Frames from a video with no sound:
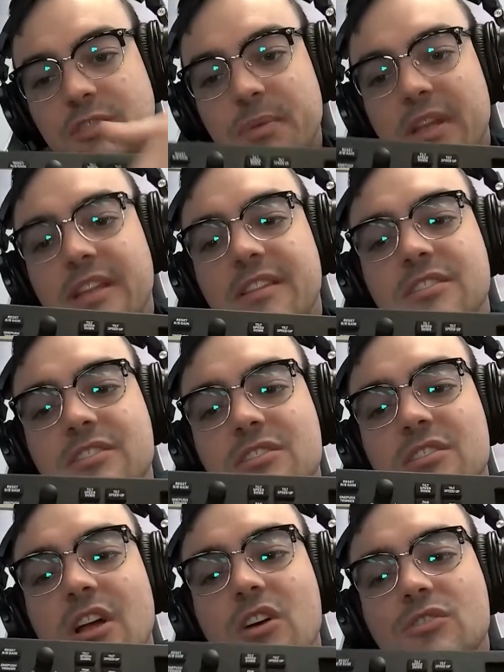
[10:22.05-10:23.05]
speed, the
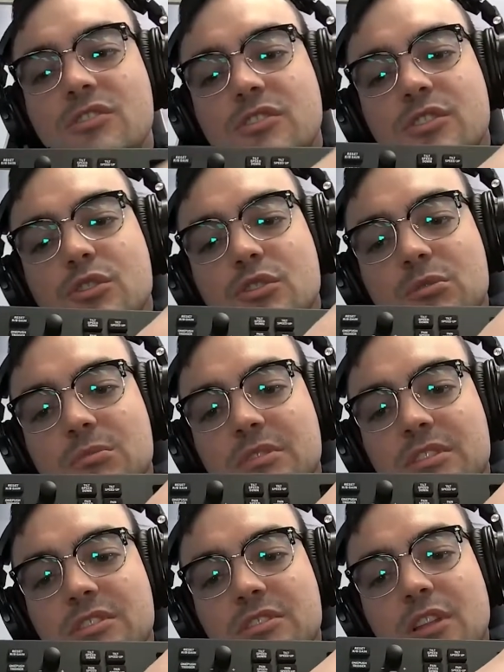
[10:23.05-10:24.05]
slow
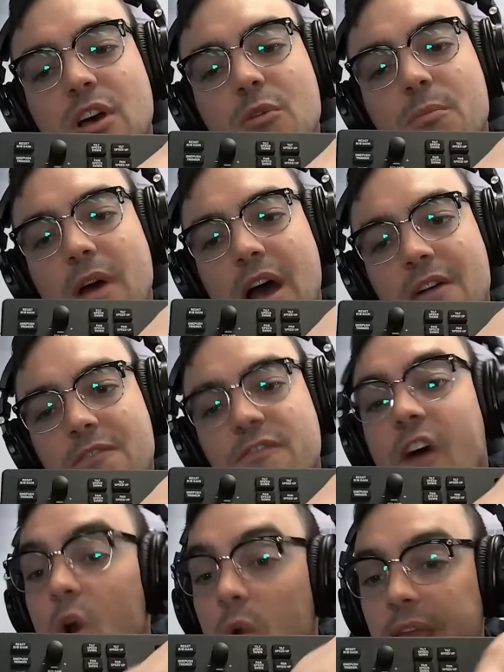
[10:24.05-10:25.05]
zoom, the slow uh,
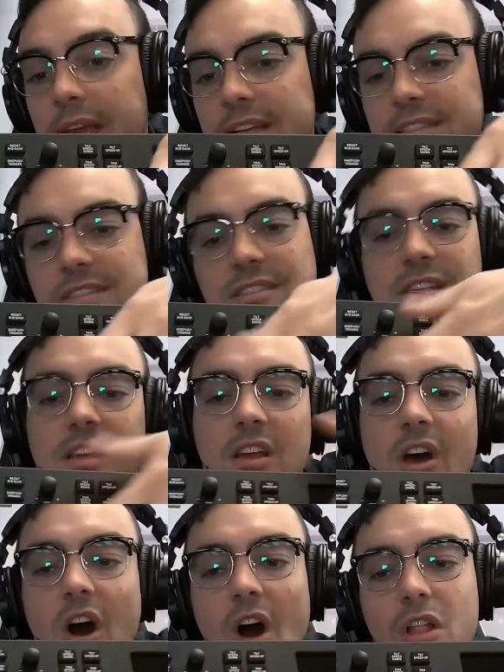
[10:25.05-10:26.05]
focus,
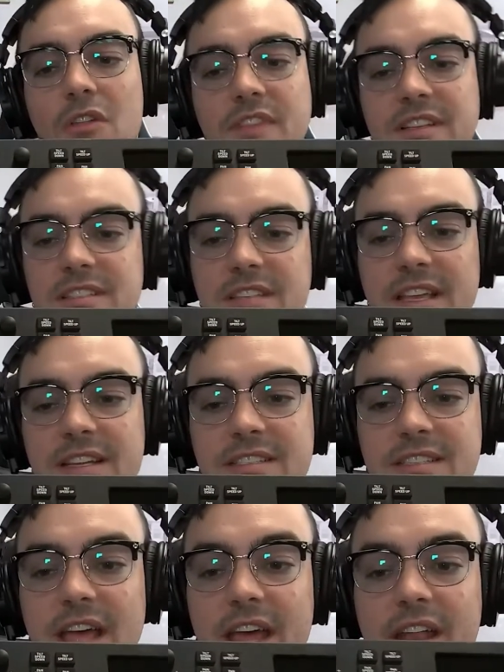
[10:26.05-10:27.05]
all of these hmm.
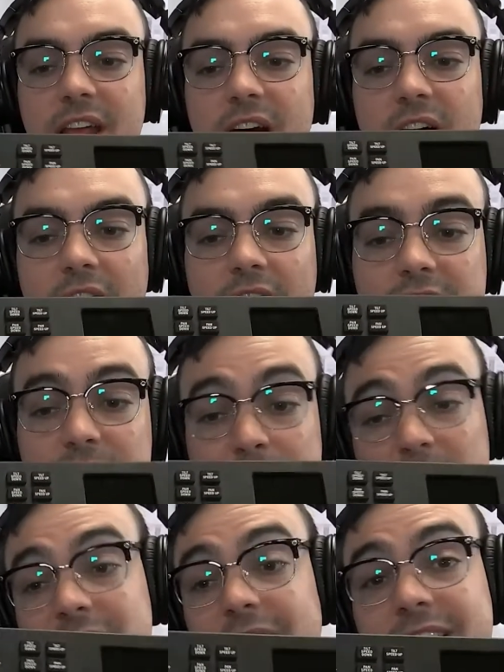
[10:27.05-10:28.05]
things that. Uh, to
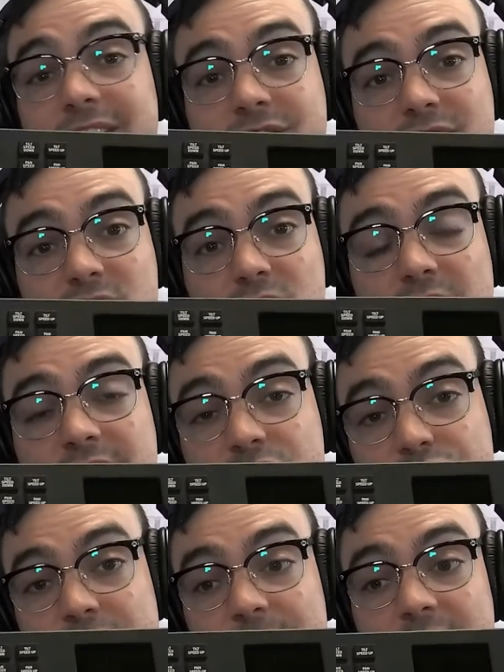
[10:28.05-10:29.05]
build that into a
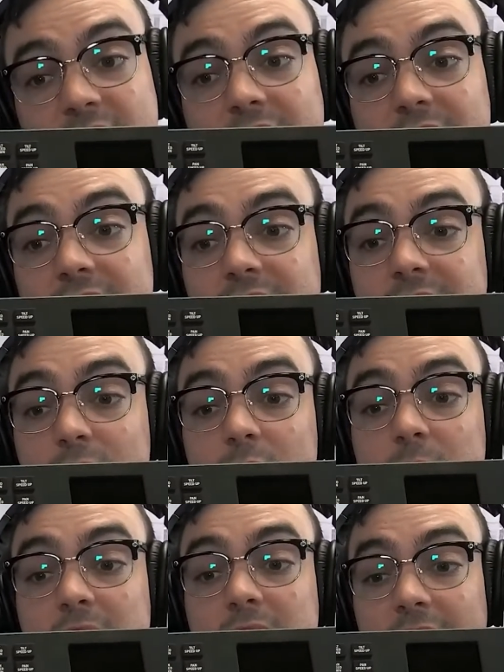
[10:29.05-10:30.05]
Stream Deck, I think
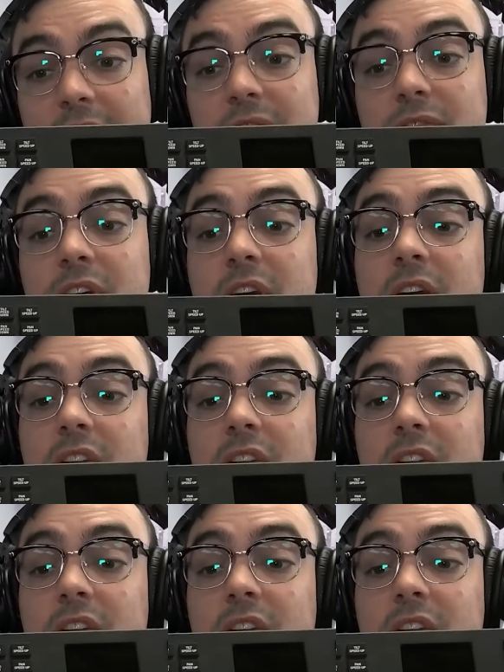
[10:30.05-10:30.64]
would be kind of